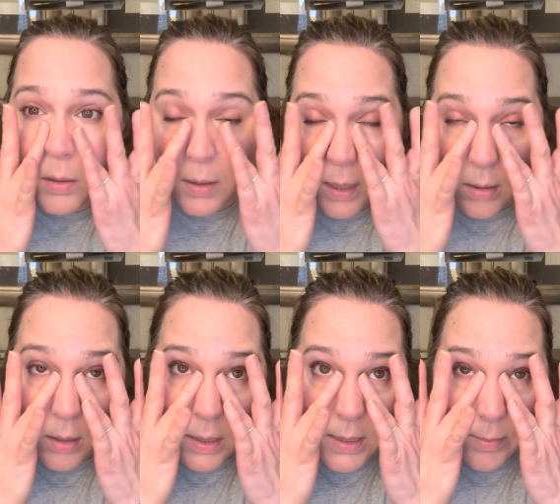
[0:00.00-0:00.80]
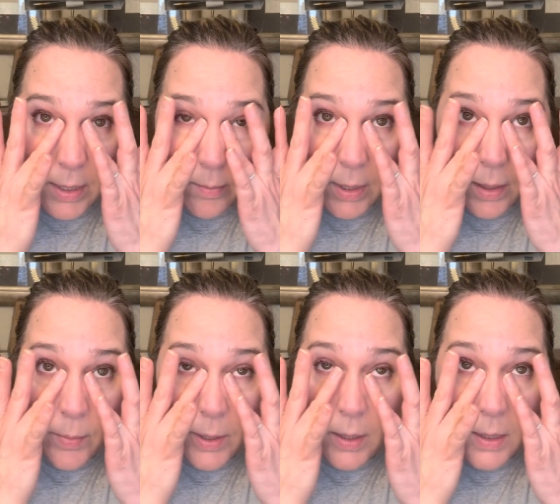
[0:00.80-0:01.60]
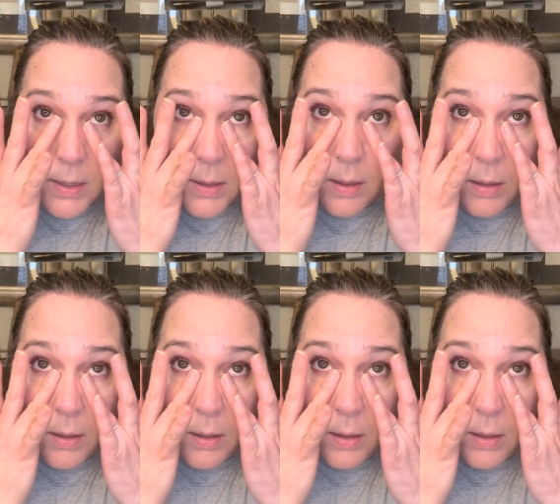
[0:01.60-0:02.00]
Thank goodness I'm not a makeup artist.